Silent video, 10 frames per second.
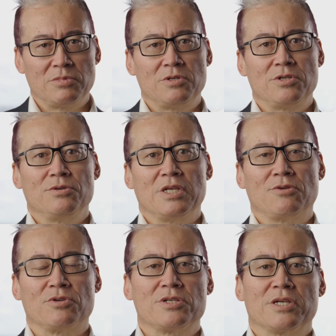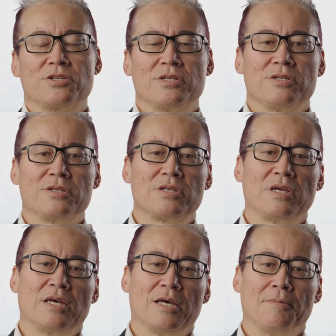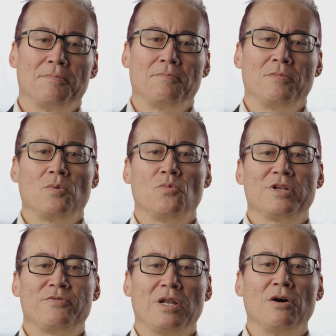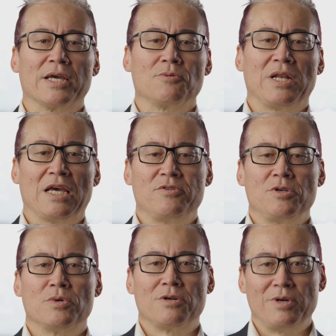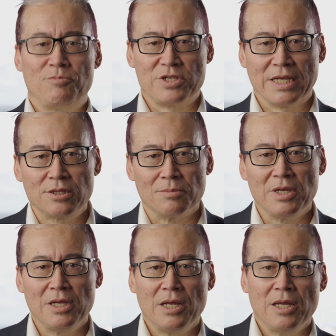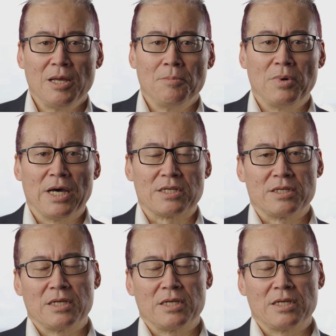2D cross sections, whatever you like, whatever you want to represent them. But